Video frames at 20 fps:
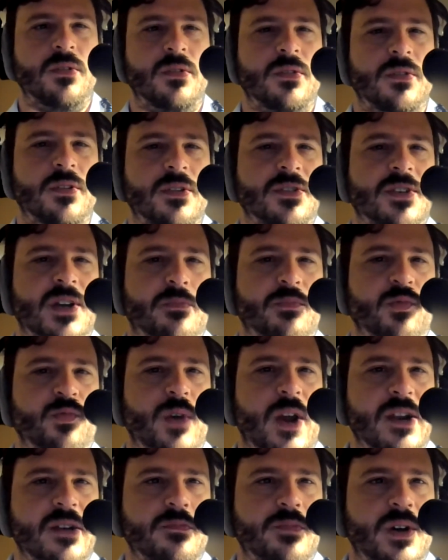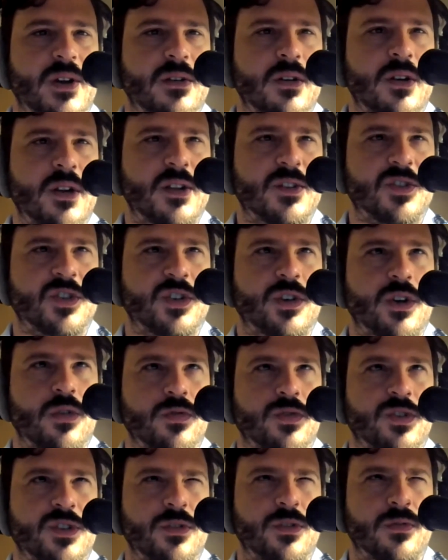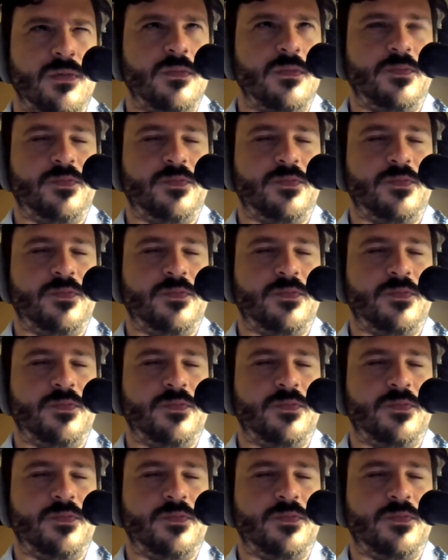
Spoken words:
The top right button is go to.